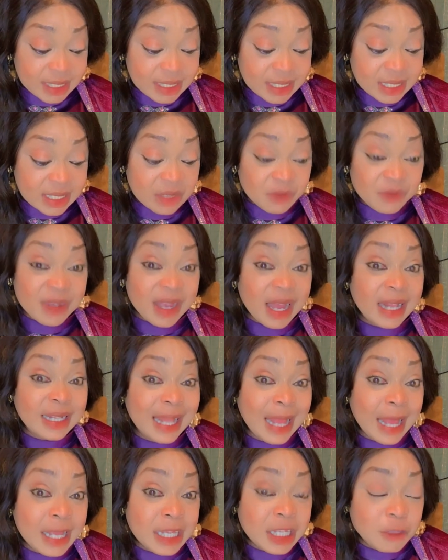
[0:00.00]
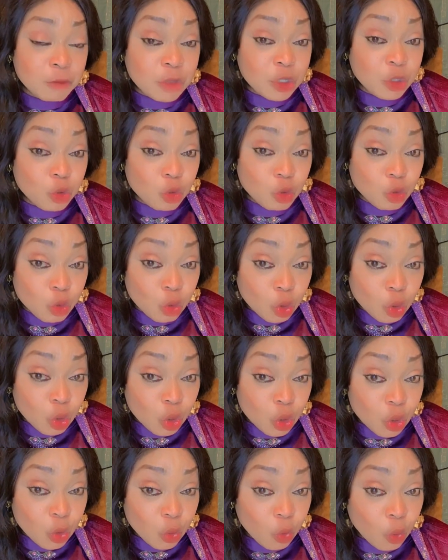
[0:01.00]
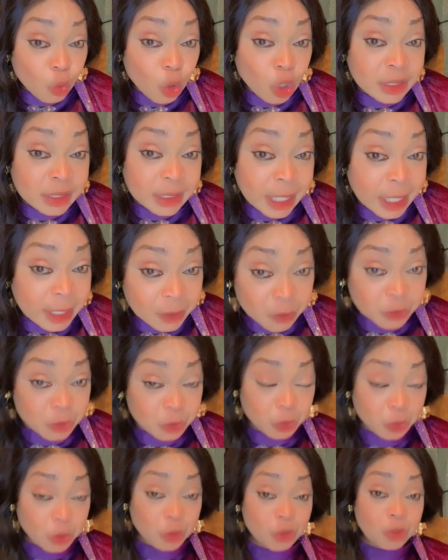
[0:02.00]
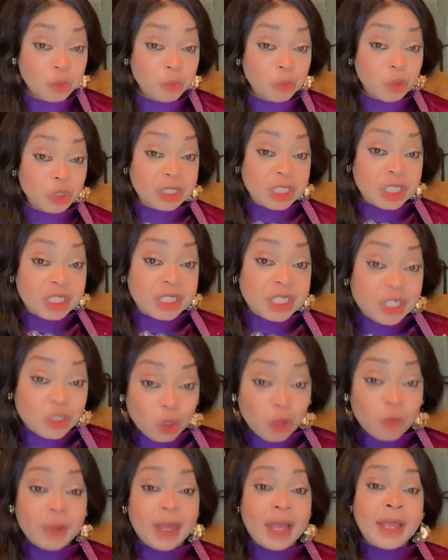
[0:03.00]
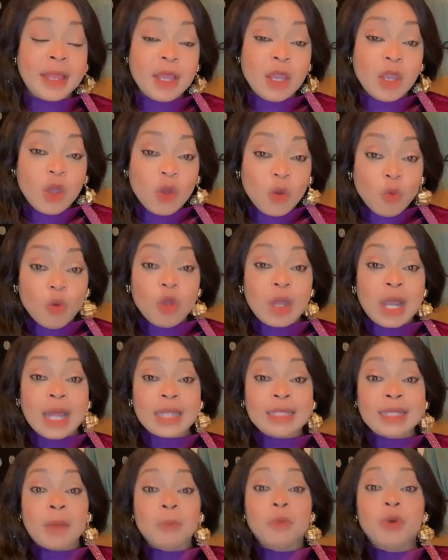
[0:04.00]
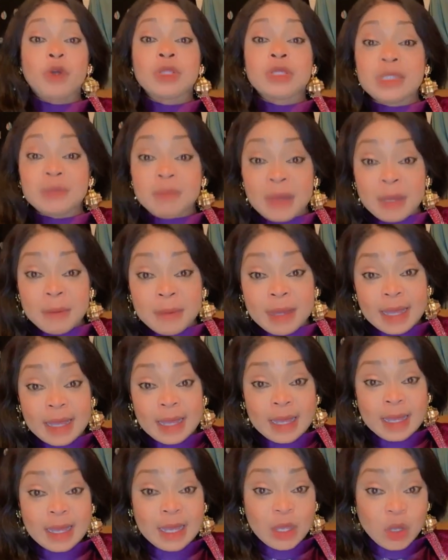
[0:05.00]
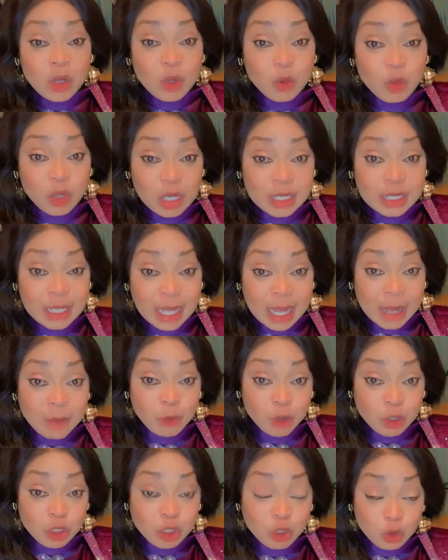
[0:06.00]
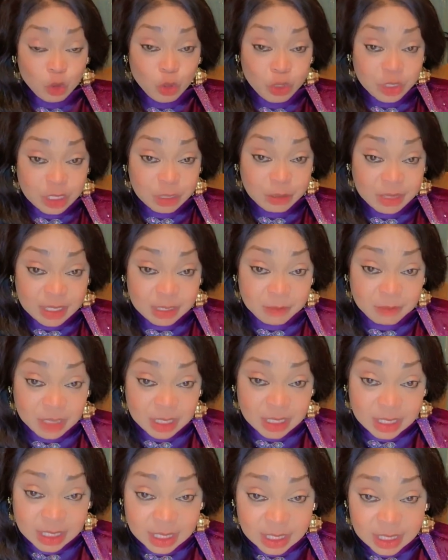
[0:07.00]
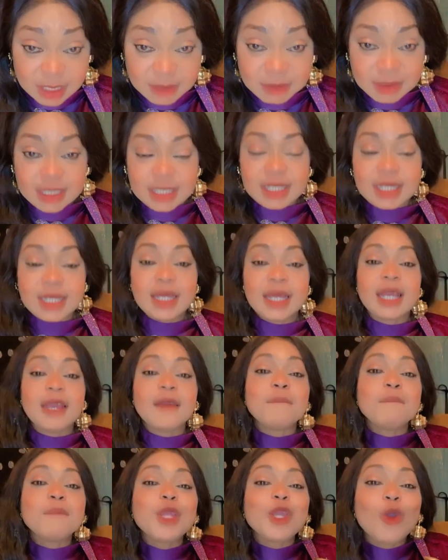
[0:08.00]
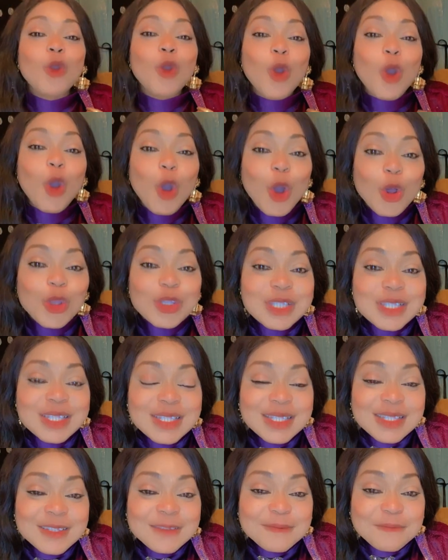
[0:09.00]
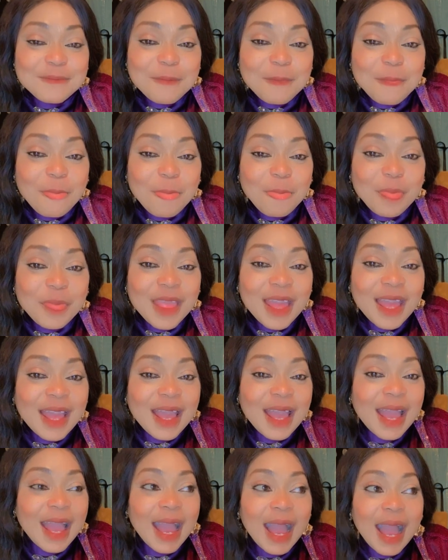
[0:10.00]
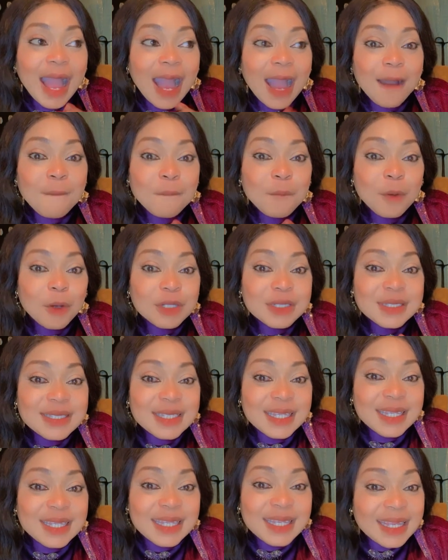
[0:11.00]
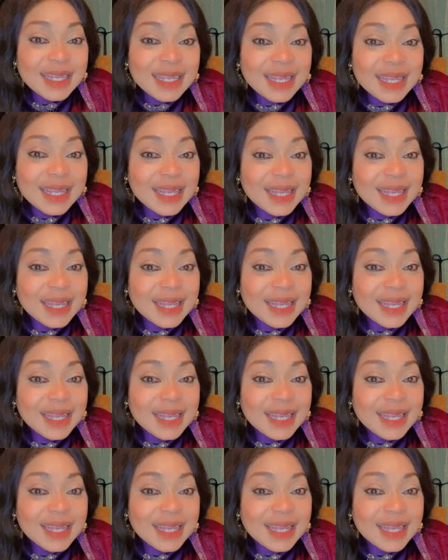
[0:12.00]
They didn't even allow him to wanted or to. But she to by who catapult baba abode olori gidi because abode